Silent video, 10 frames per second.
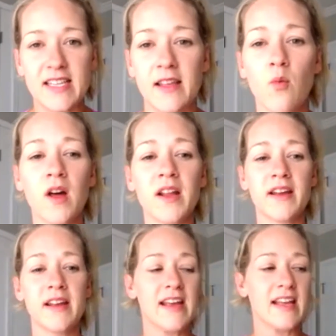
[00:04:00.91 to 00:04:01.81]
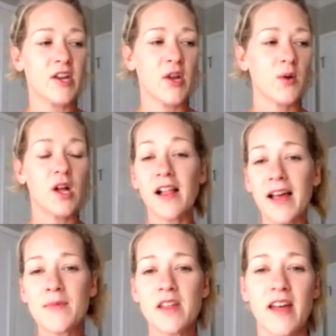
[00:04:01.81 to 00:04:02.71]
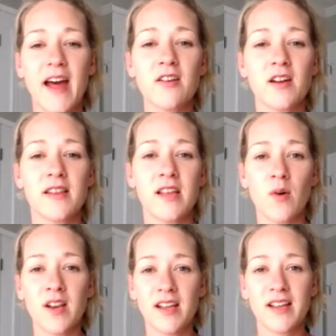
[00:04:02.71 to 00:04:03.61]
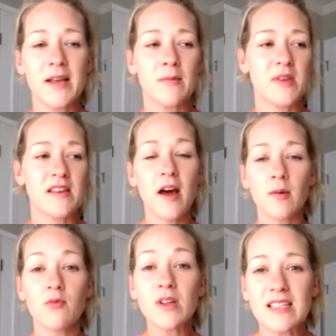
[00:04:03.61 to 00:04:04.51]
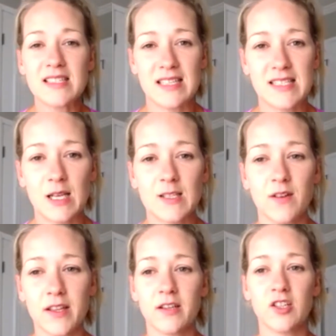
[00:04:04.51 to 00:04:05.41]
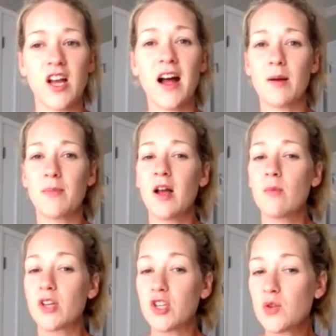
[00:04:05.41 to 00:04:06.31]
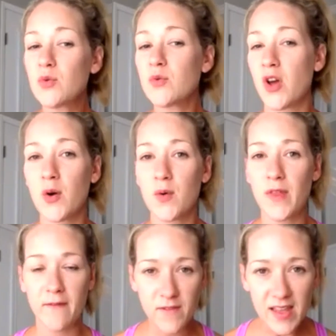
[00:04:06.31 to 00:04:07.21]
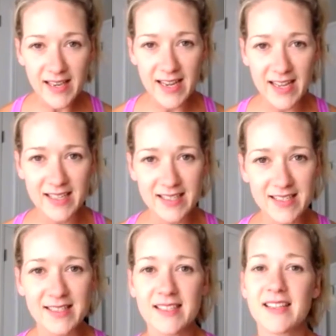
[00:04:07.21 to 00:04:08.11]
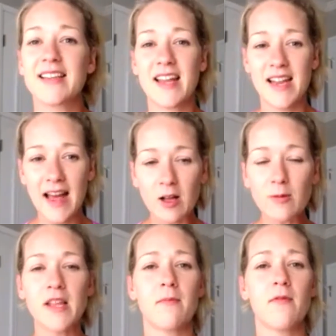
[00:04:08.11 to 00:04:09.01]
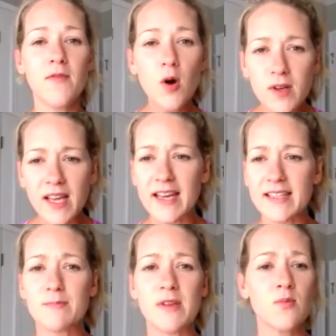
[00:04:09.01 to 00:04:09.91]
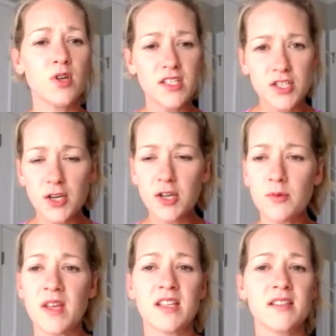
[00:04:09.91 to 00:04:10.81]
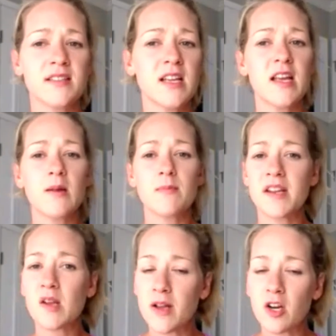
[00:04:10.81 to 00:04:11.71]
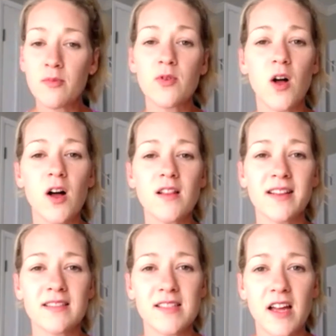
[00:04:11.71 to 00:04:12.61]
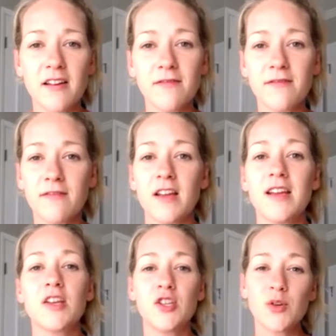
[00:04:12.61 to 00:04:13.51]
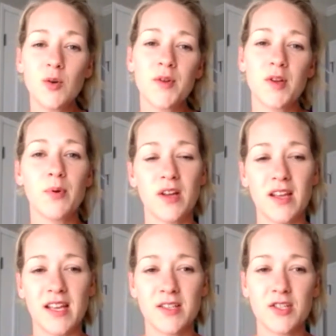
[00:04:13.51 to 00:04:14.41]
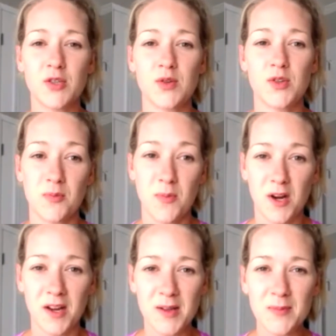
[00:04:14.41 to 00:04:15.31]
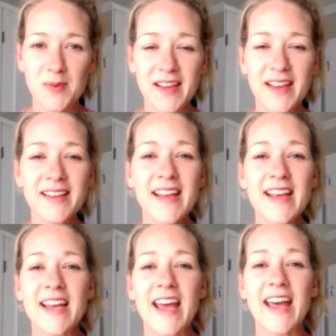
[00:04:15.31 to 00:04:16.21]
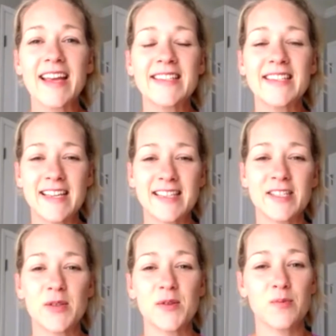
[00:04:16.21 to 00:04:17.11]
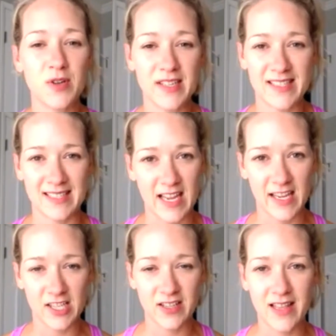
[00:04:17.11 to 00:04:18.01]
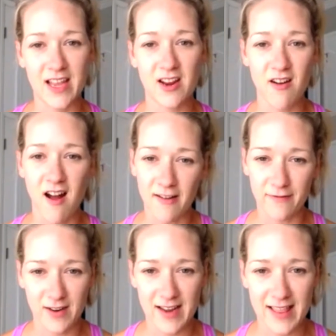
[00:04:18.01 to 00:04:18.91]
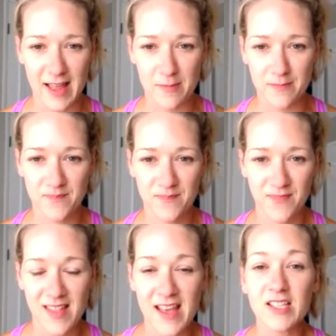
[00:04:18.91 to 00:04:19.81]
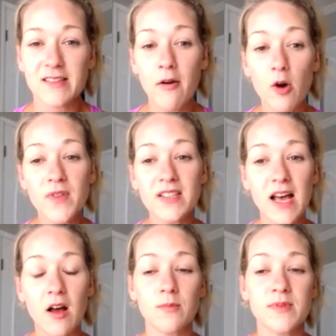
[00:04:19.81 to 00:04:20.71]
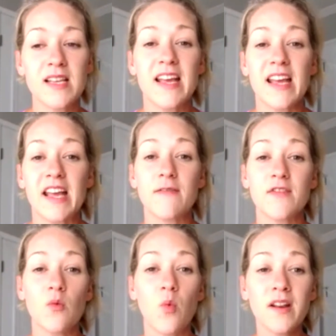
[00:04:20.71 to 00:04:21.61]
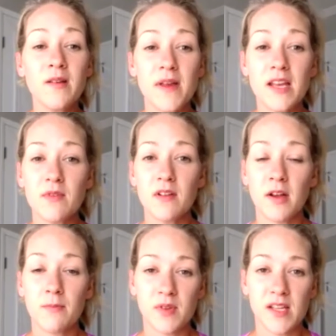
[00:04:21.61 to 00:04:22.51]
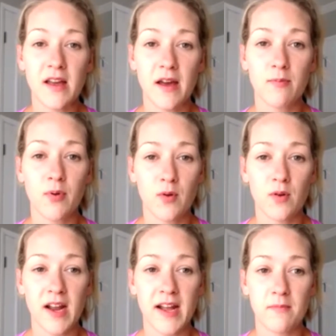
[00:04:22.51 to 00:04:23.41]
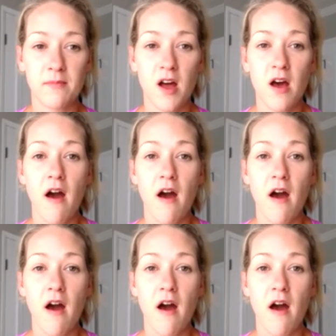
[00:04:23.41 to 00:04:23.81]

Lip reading: and they want to, climb the ladder, and they want to become really successful at their job. But you know that fitness can help them focus, be more determined, be in a better mood. All that stuff you'll want to put into your marketing plan and into the presentation that you're offering them. So I hope this helps. If you want to be able to complete a program